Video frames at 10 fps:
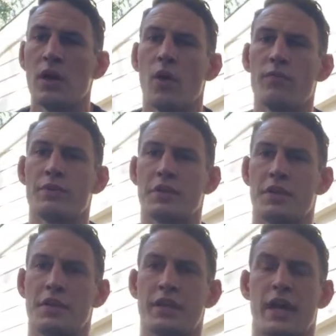Hopefully you
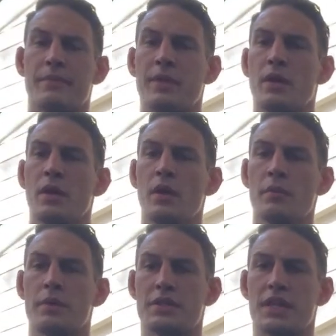can hear that,
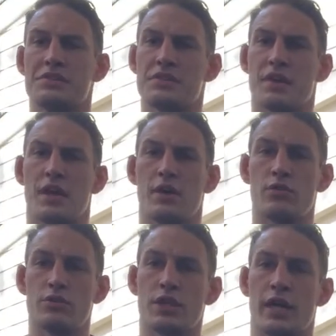but that's
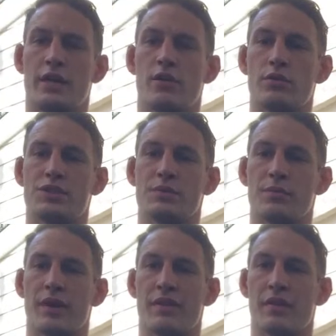Ujjayi, ocean
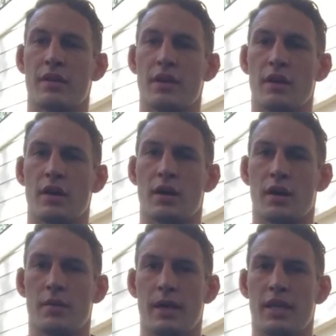breath,
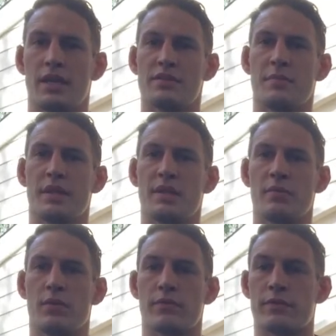and it's mainly
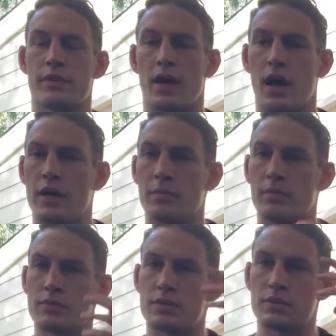more for the
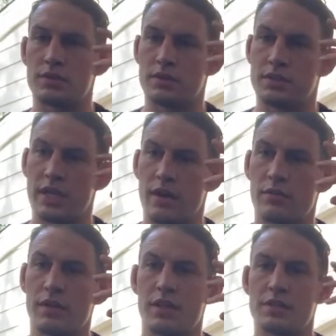audible
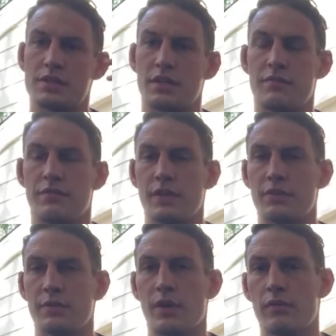sound, and they say
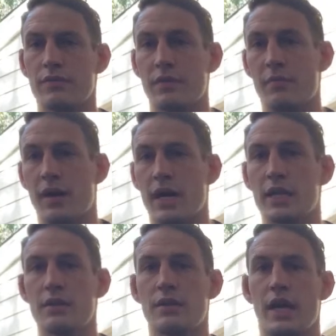victory over the
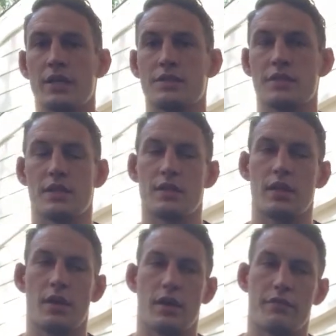mind, as in
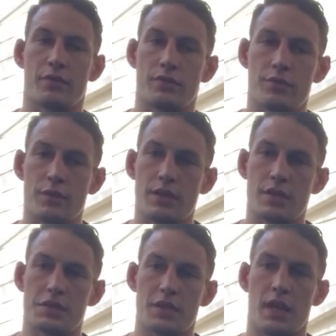if you're doing
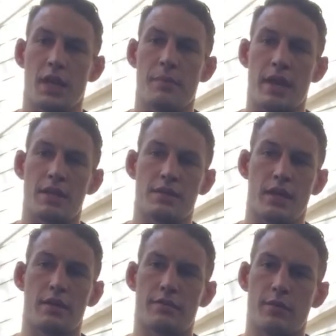this in a
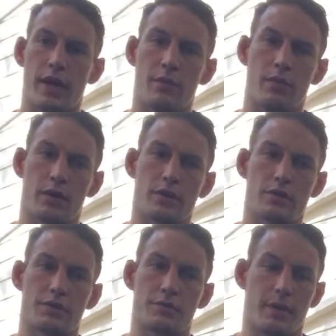meditative way where
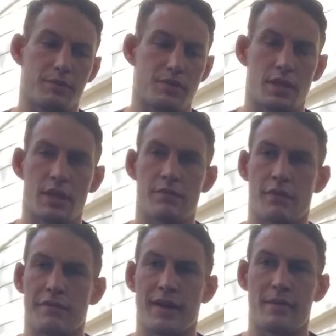you're maybe sitting
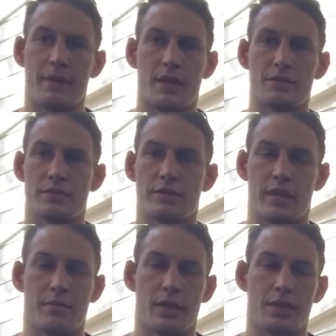for 5 minutes or
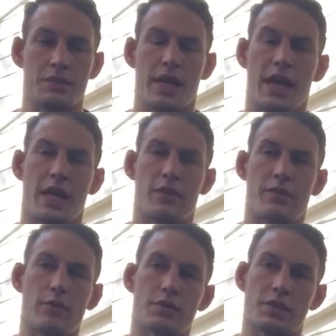10 minutes and you're
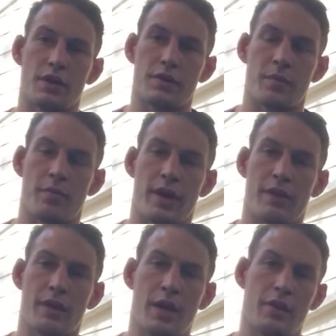focusing on your
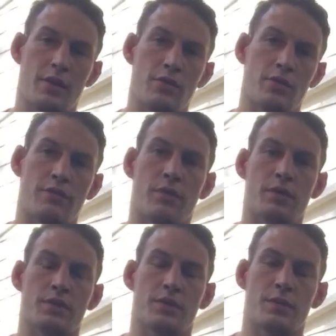breath, then you can
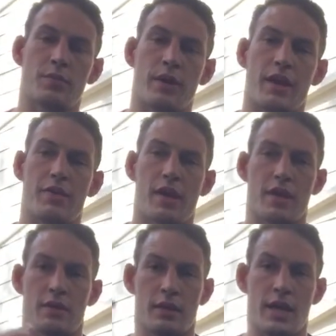focus on your breath
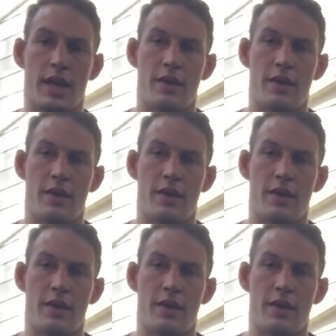and let